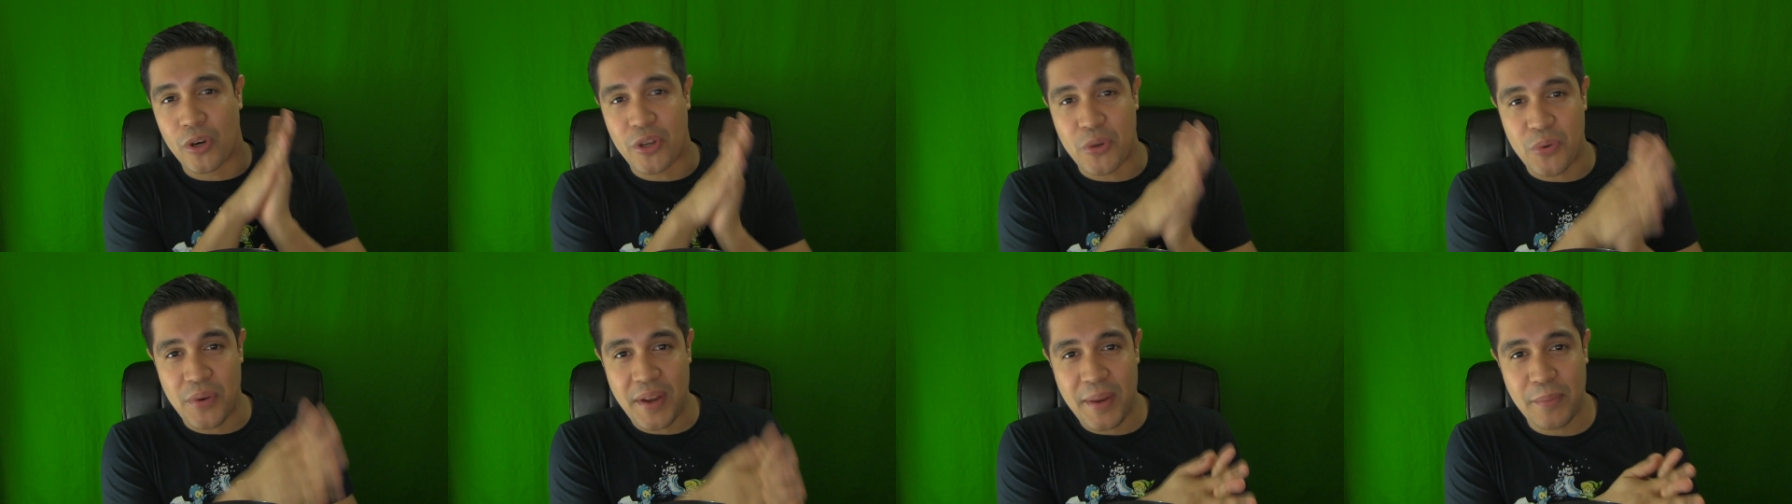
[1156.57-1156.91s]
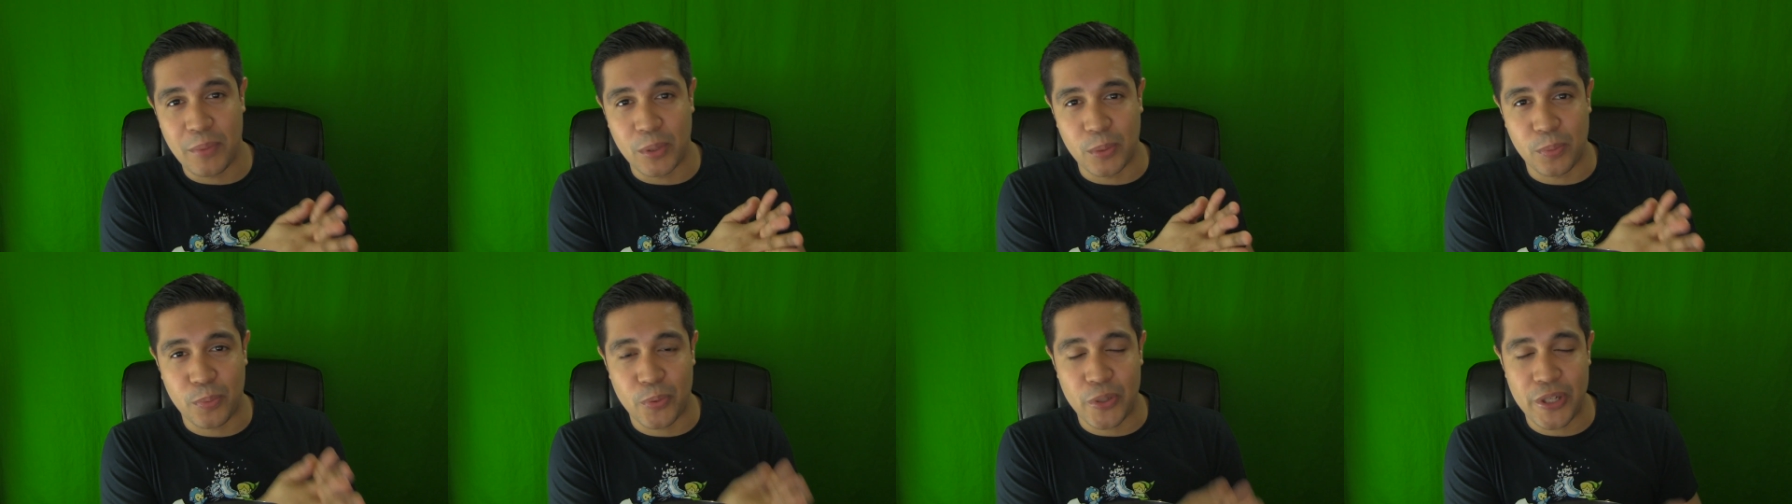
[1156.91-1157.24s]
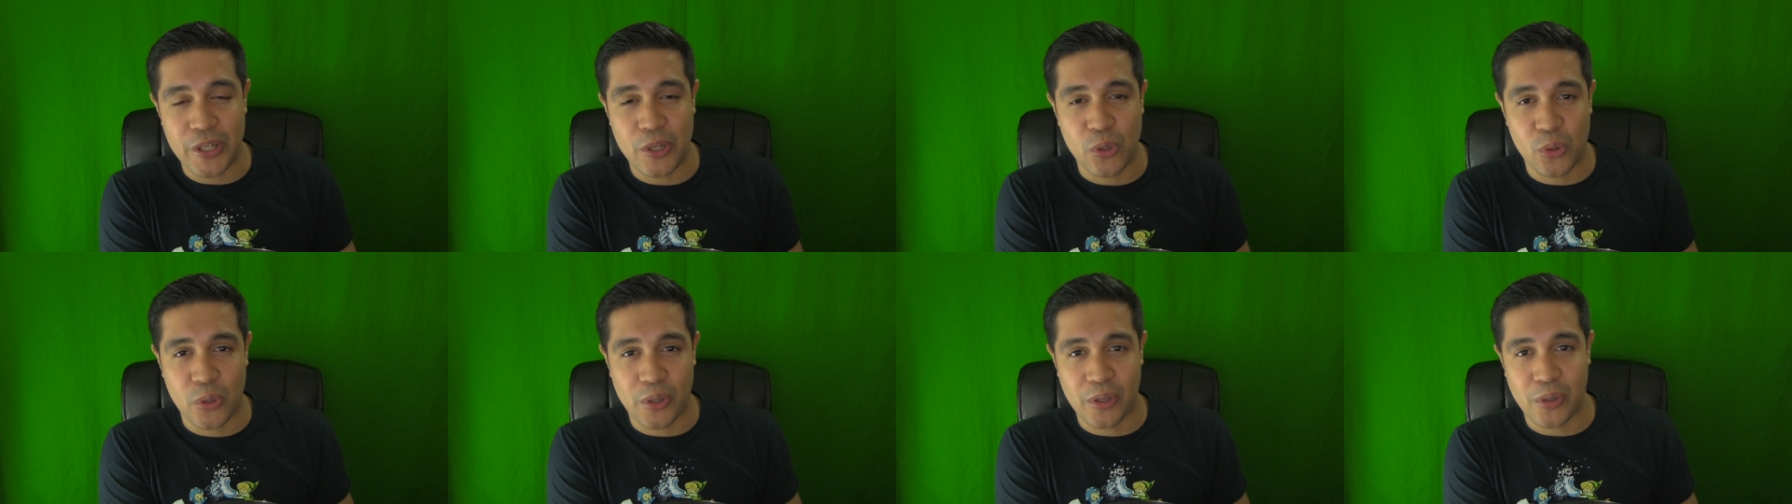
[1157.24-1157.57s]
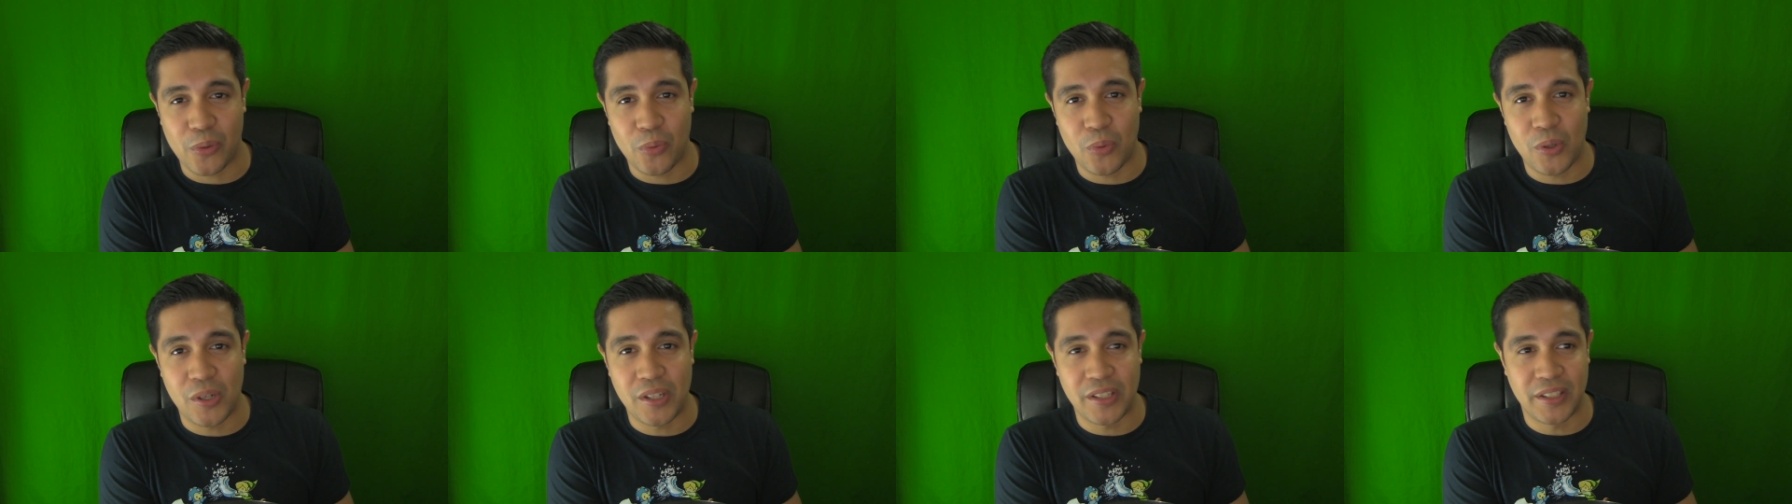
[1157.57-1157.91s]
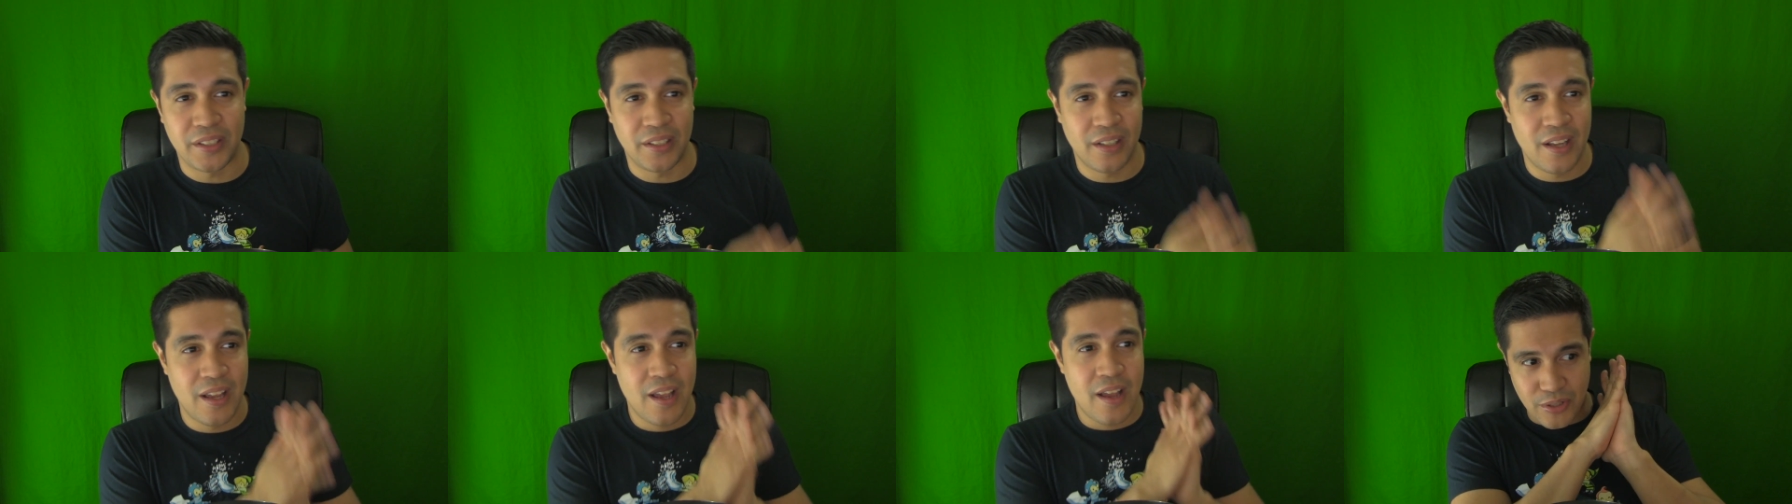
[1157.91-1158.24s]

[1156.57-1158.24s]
Were you able to pre-order one?